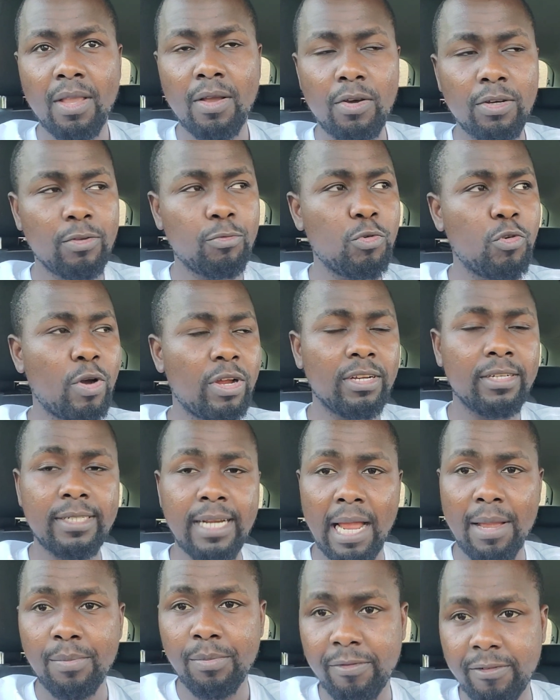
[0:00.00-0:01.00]
because we want
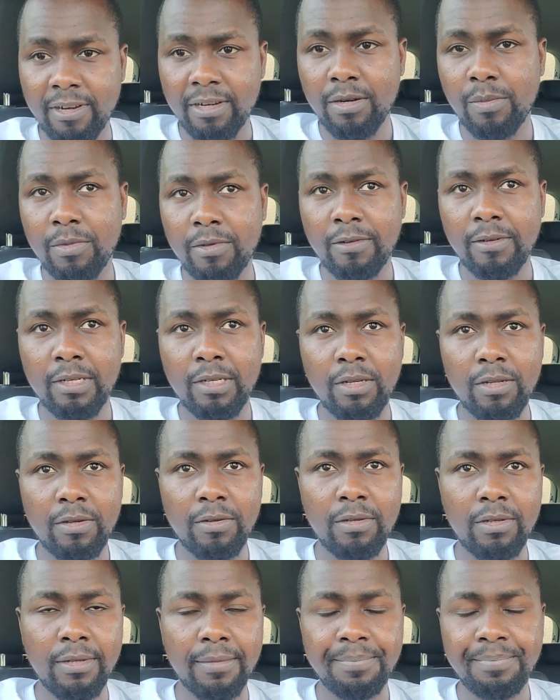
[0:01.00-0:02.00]
time freedom,
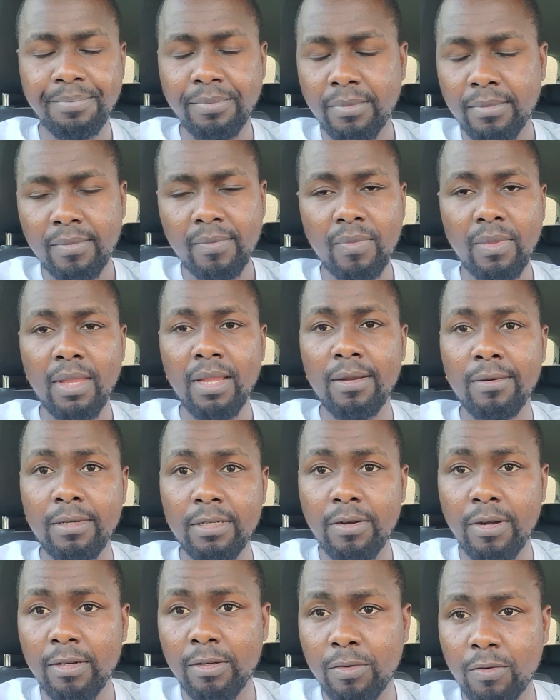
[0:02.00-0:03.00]

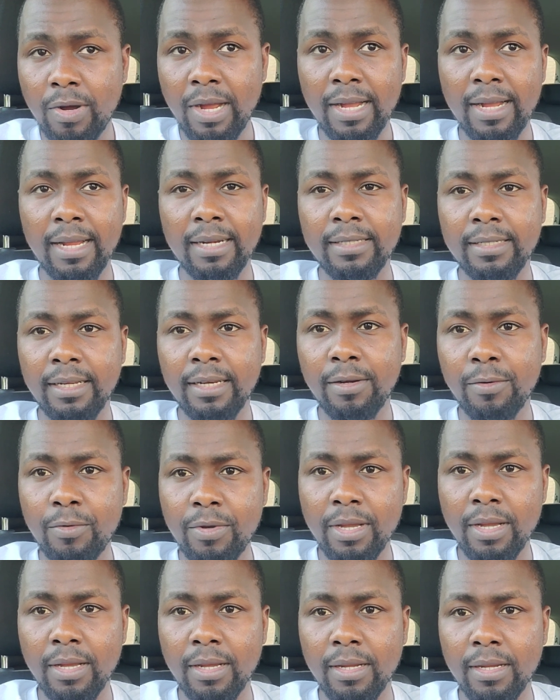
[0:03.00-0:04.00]
we don't want to work until
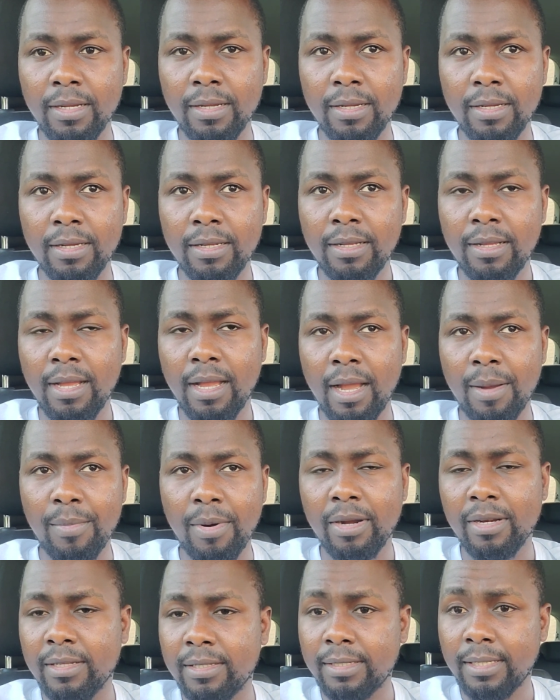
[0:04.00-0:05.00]
we are
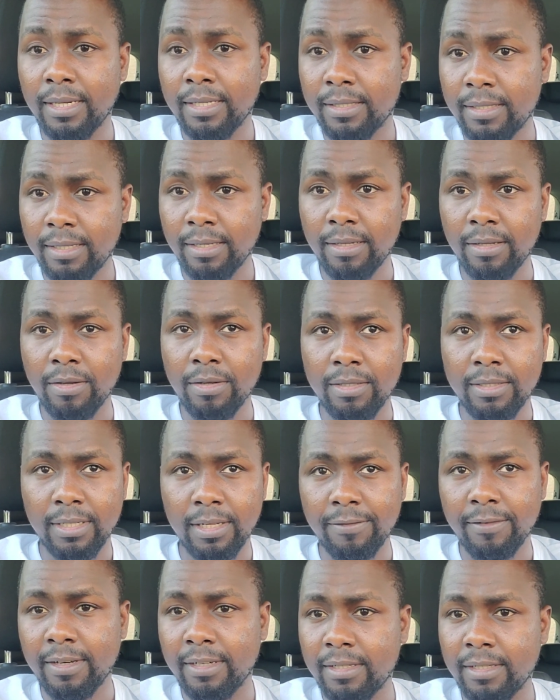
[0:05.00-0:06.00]
about 60 or
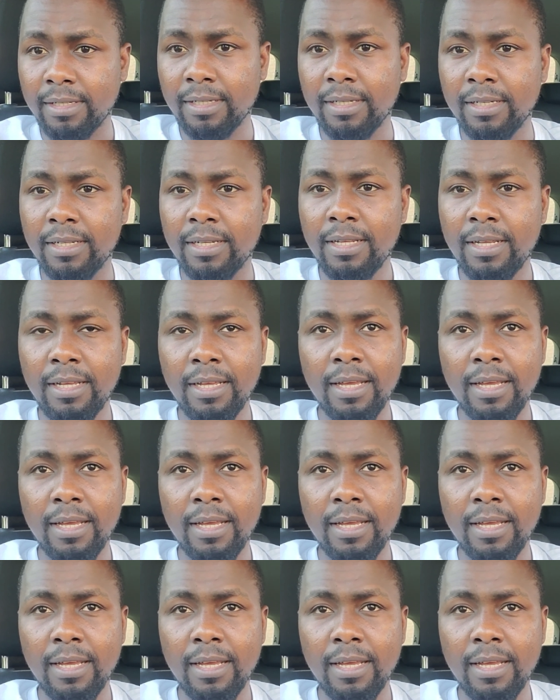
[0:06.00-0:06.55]
70.